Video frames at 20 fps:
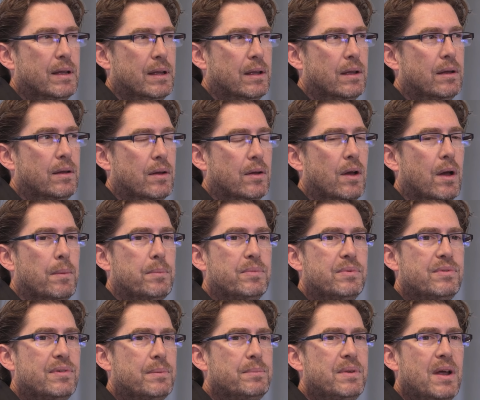It, um,
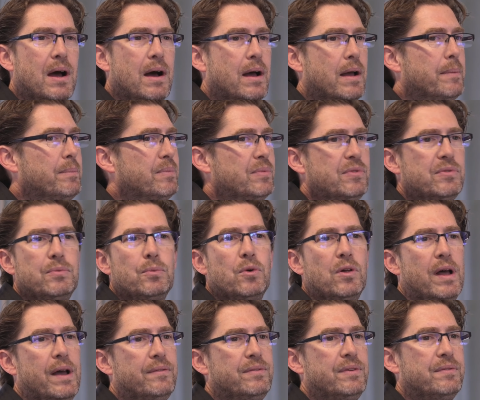sometimes
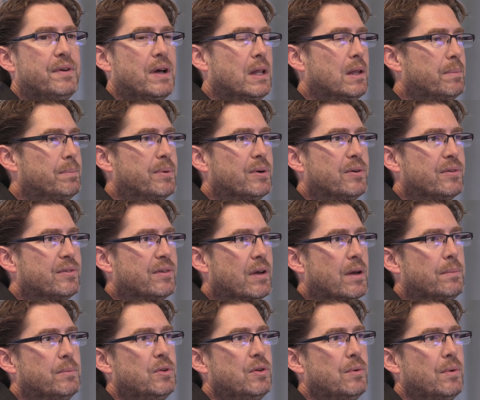we'll have developers
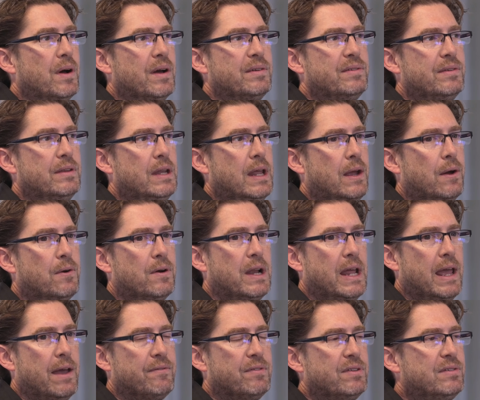come to us, and they
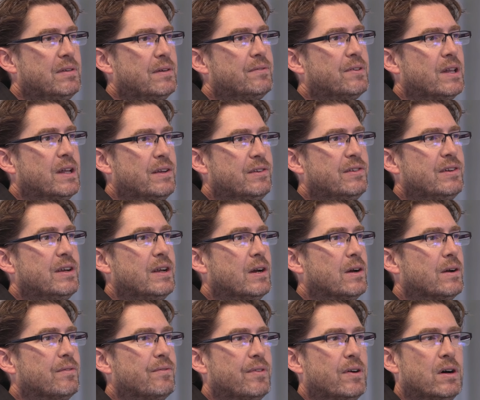already have a civil
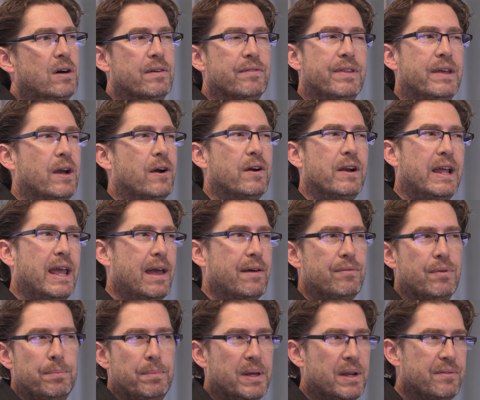engineer involved. They already
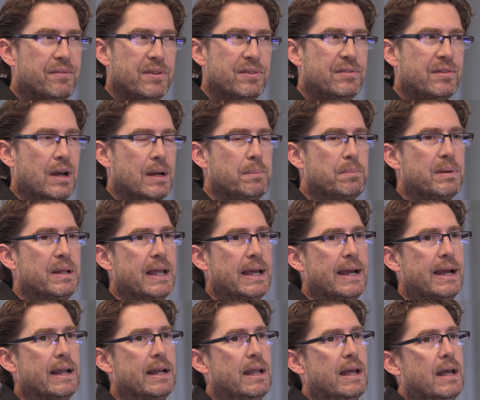have a bit of a site
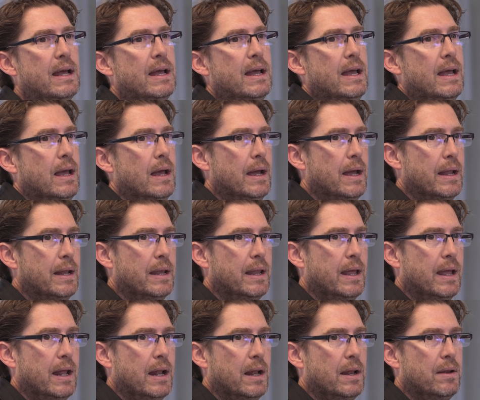plan,
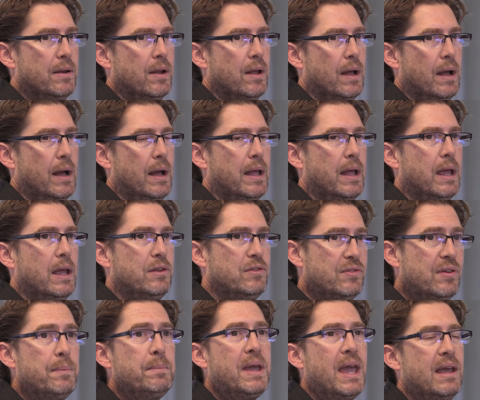and and uh, in
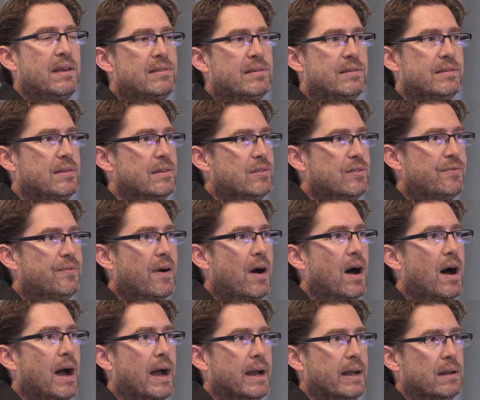some cases it's
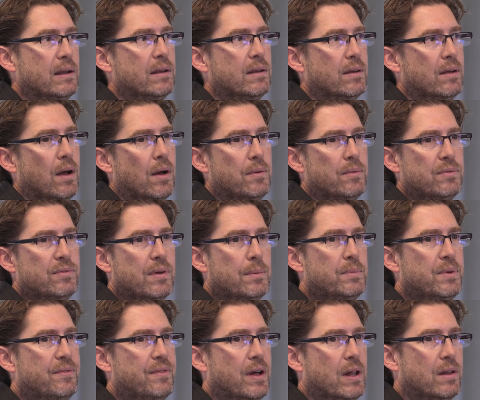fine. Uh,
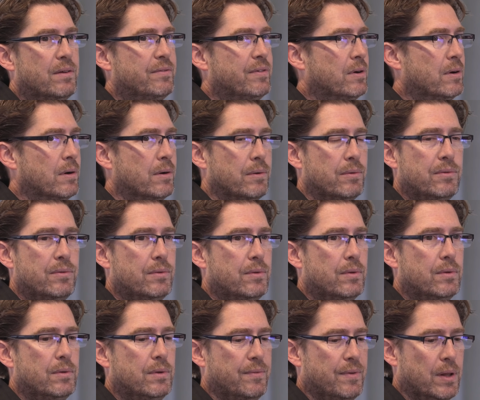some developers
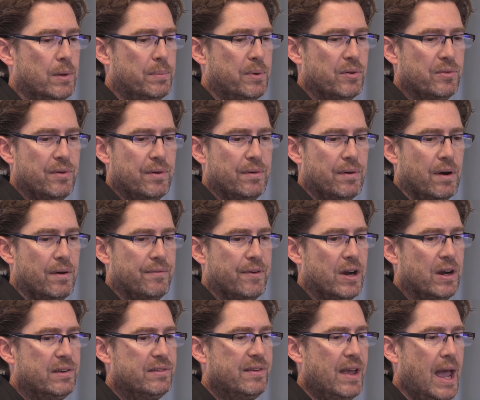developers are, are,
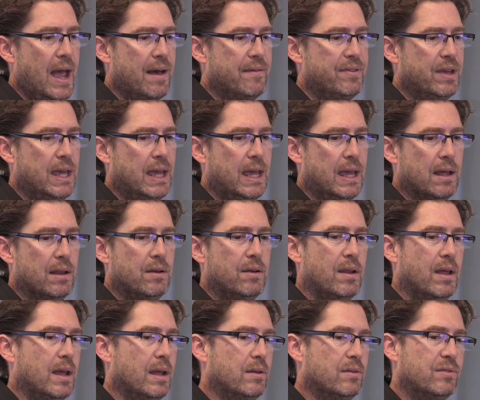very savvy and
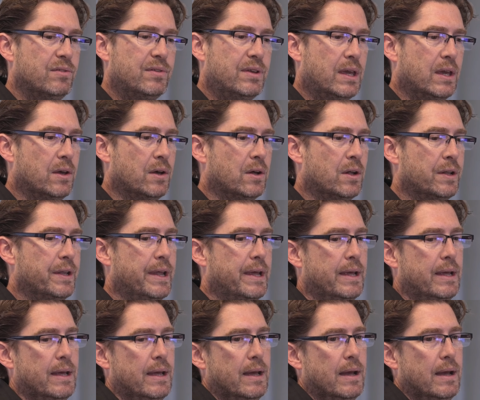and skilled.